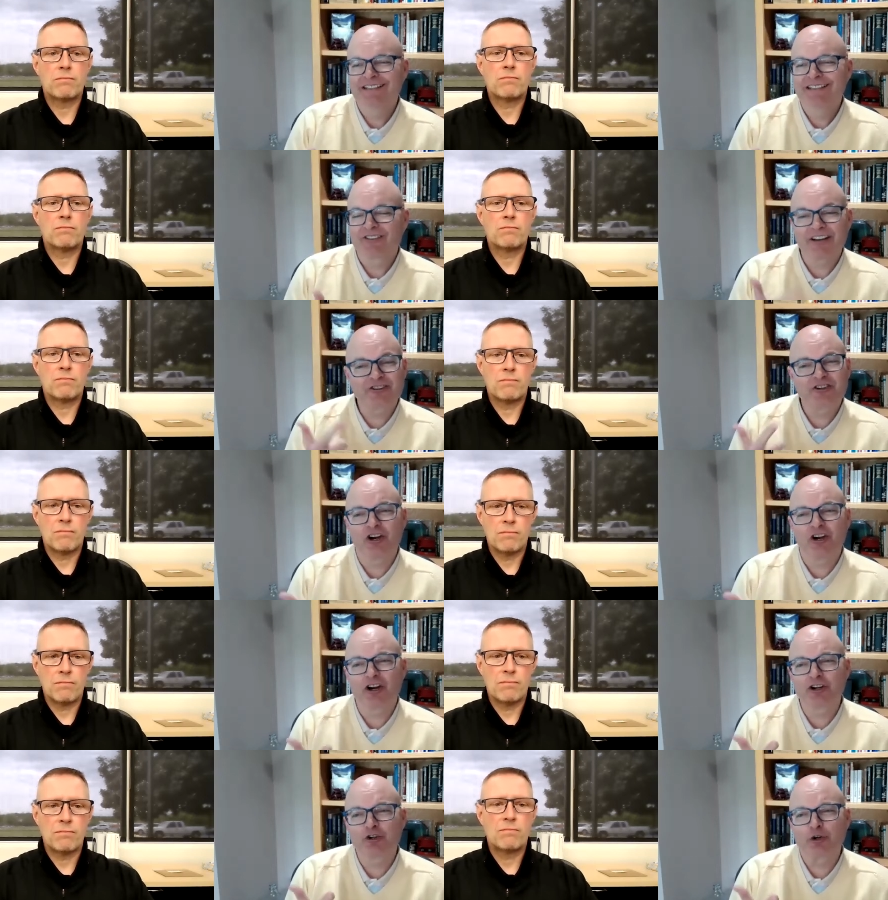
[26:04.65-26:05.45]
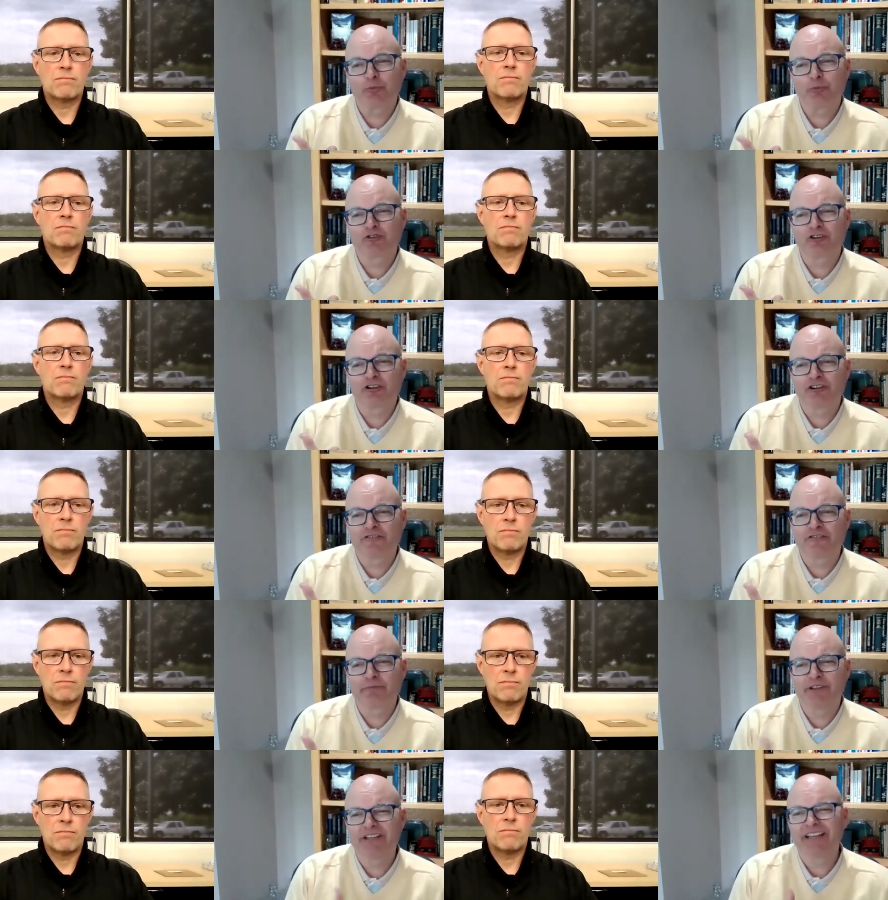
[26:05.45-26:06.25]
Speaker 1: It's actually hard to
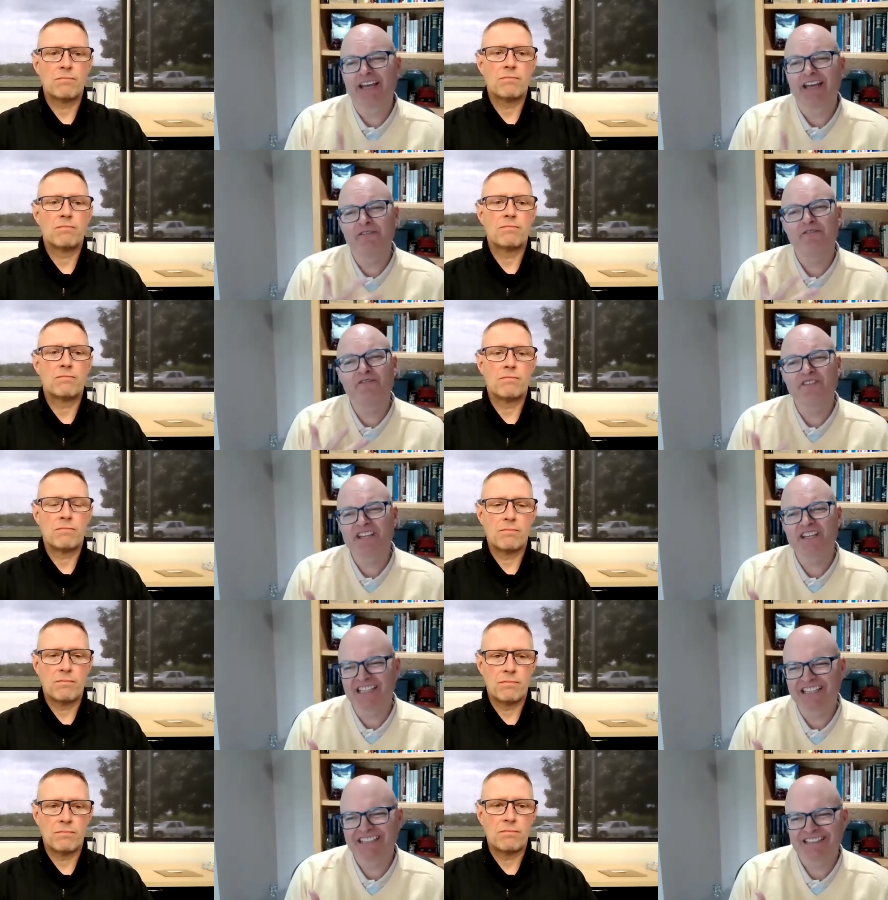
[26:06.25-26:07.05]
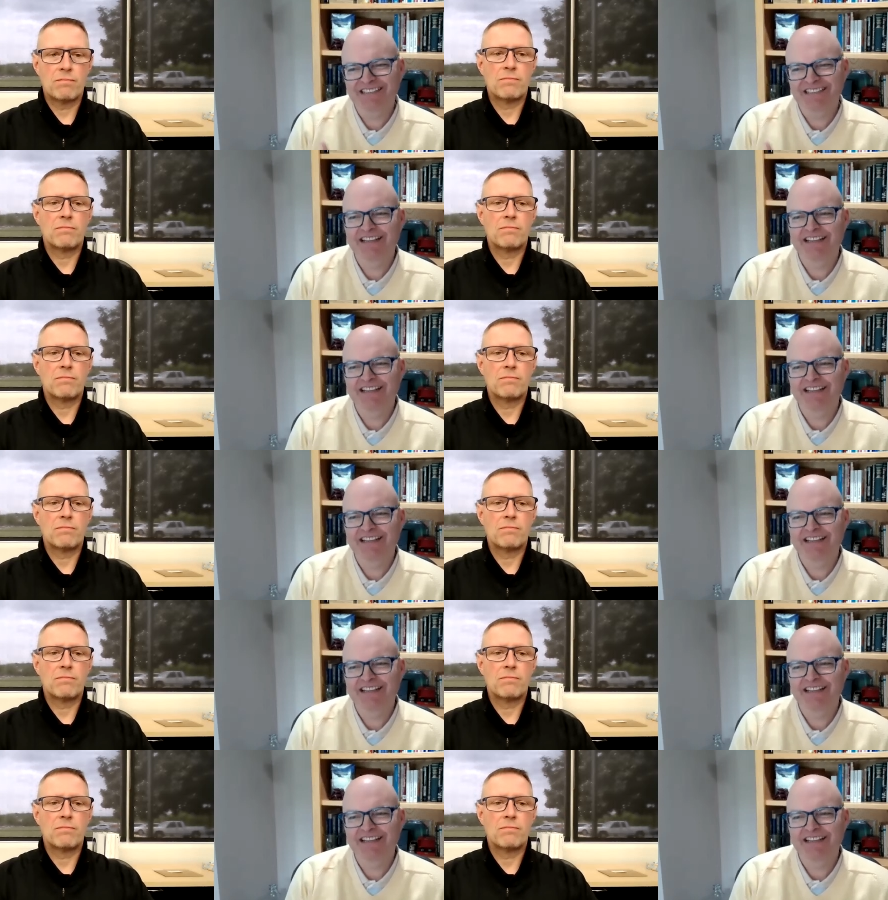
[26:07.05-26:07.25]
observe, but you can feel it.